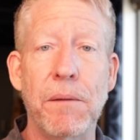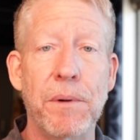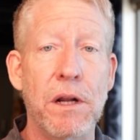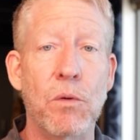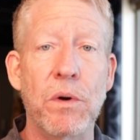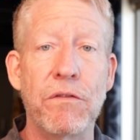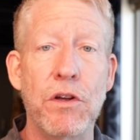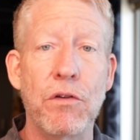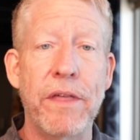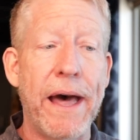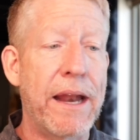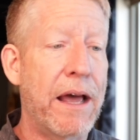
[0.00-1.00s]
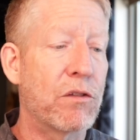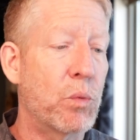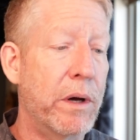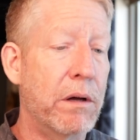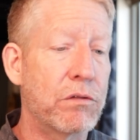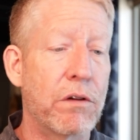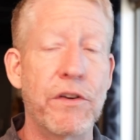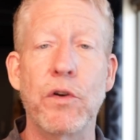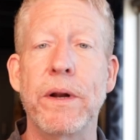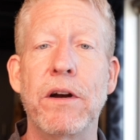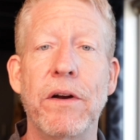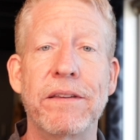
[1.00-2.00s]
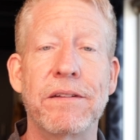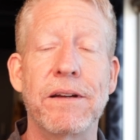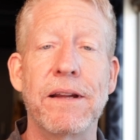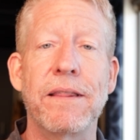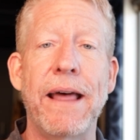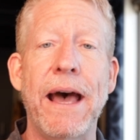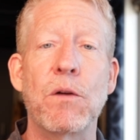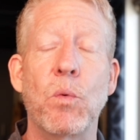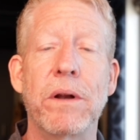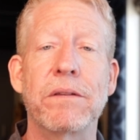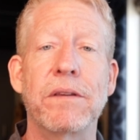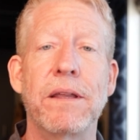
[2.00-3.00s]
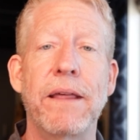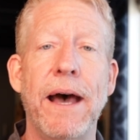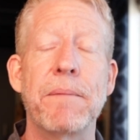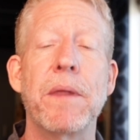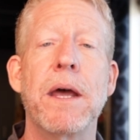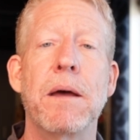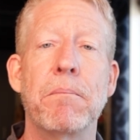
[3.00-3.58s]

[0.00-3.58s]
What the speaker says: I'm going to review that as well. So if you're interested in that and want to see that,